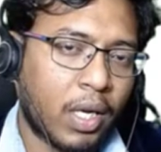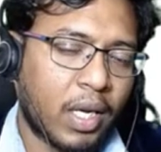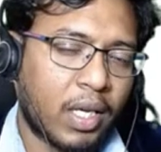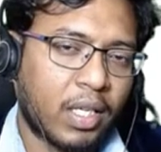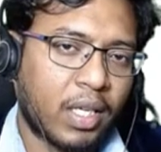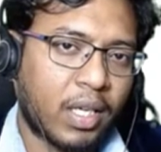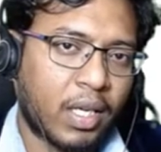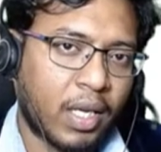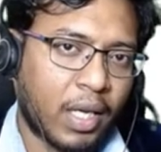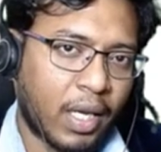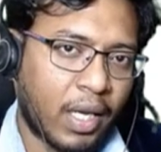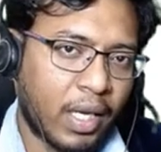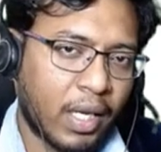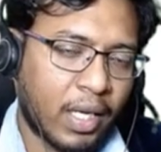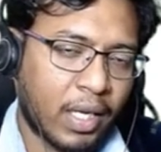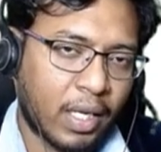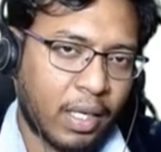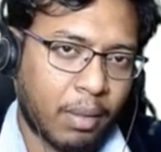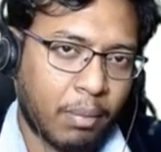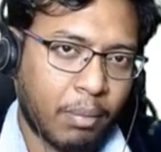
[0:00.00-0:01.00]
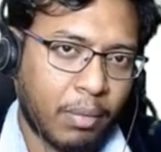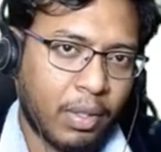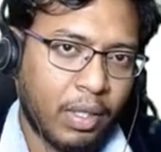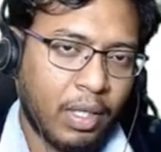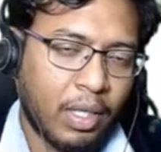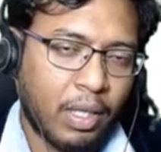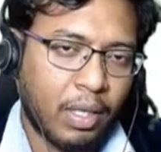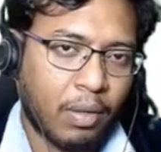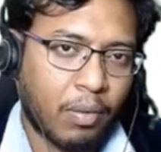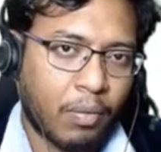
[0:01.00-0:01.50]
the diagram
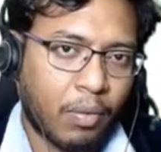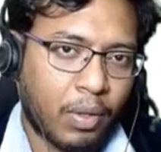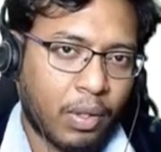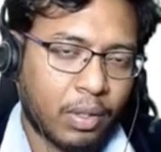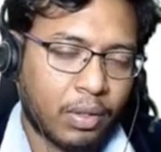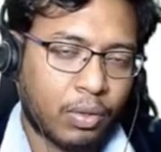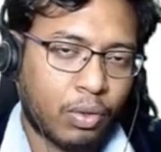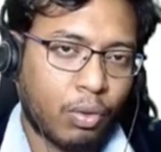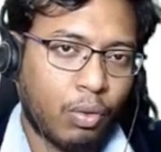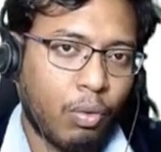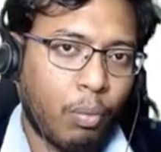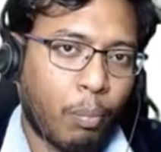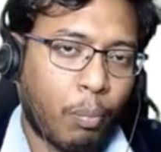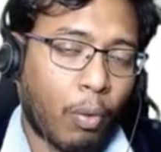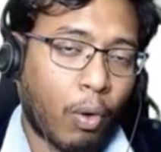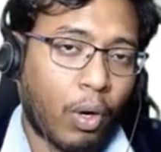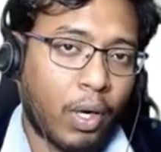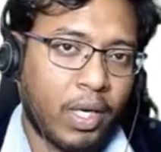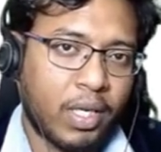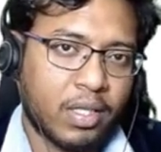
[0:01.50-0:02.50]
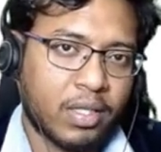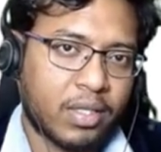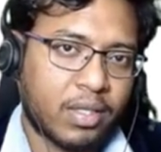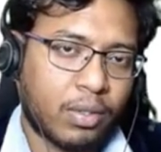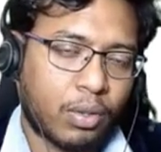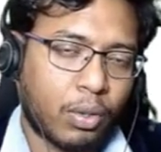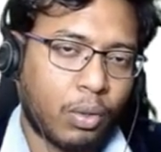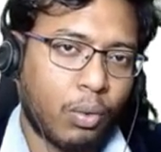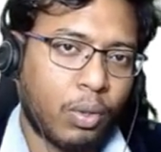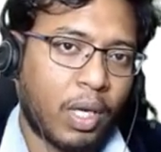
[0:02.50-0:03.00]
through points,
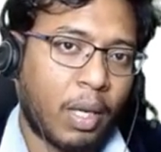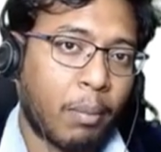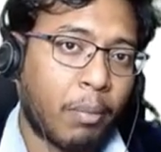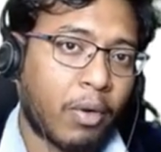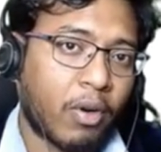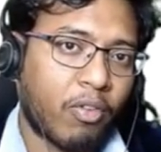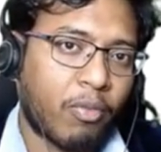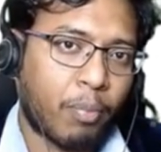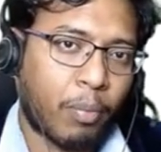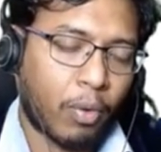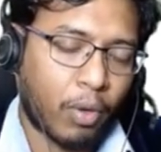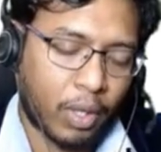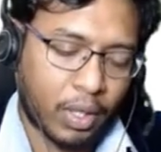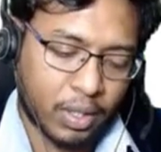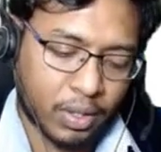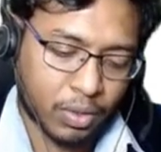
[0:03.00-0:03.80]
through number of points.